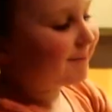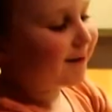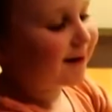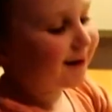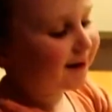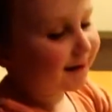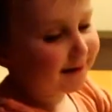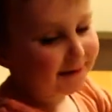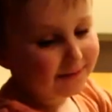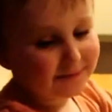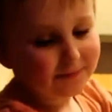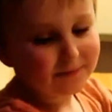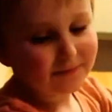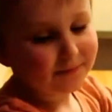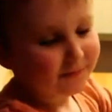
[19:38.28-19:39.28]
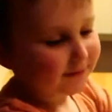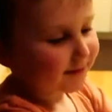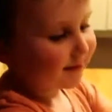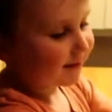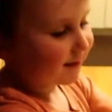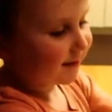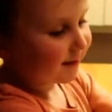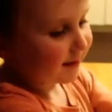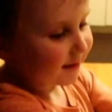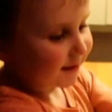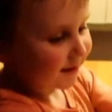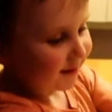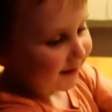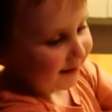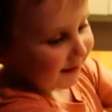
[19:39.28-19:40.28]
Hey, Mom. Hey,
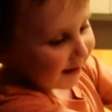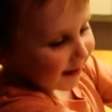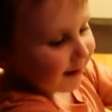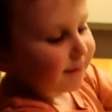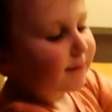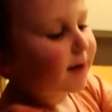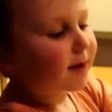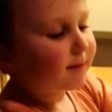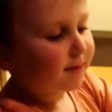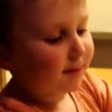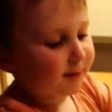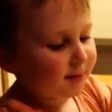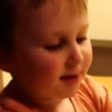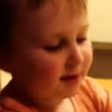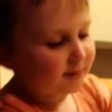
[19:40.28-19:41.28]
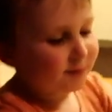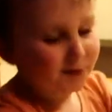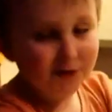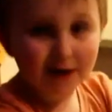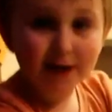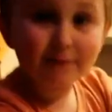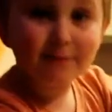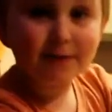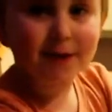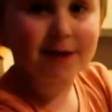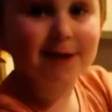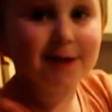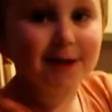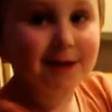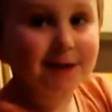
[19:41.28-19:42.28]
Mom, I'm going to play
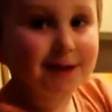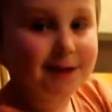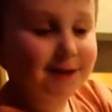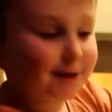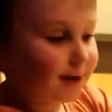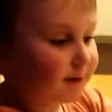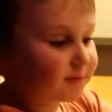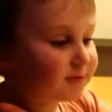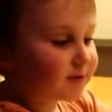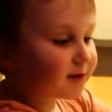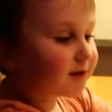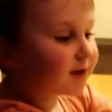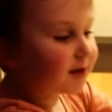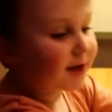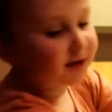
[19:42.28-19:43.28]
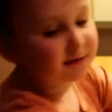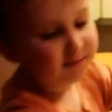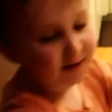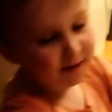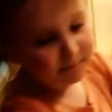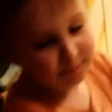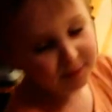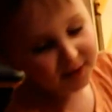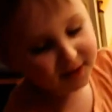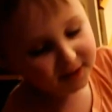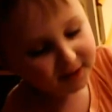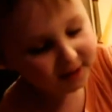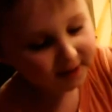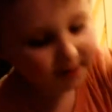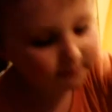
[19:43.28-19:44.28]
with this stuff. That's why I'm
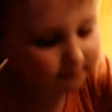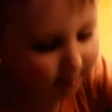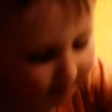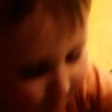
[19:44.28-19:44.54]
putting it in